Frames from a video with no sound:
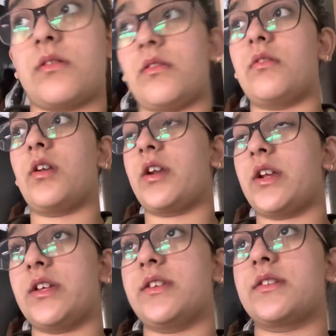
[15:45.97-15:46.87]
all I
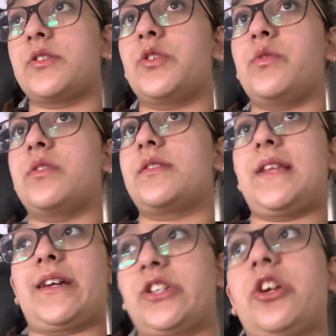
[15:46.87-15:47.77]
need to do is
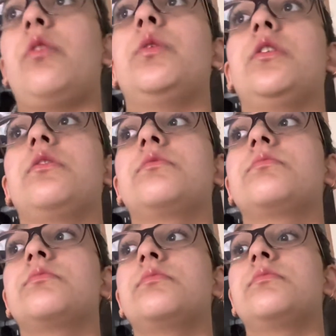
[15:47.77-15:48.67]
like shower
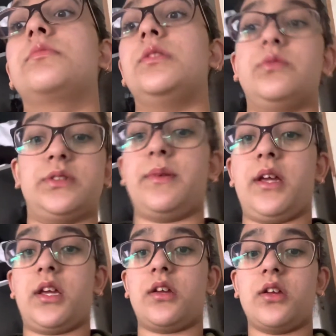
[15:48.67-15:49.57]
and wash my
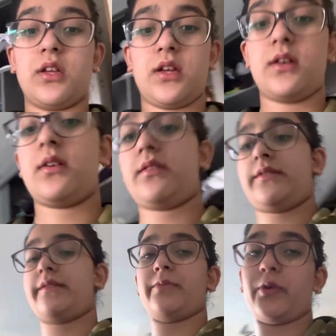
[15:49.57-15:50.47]
hand.
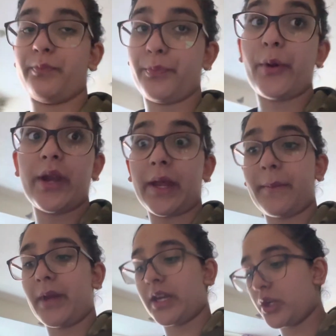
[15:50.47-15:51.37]
And I'm putting
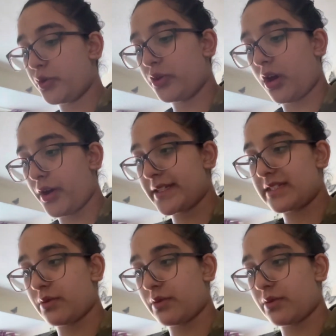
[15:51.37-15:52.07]
my new tights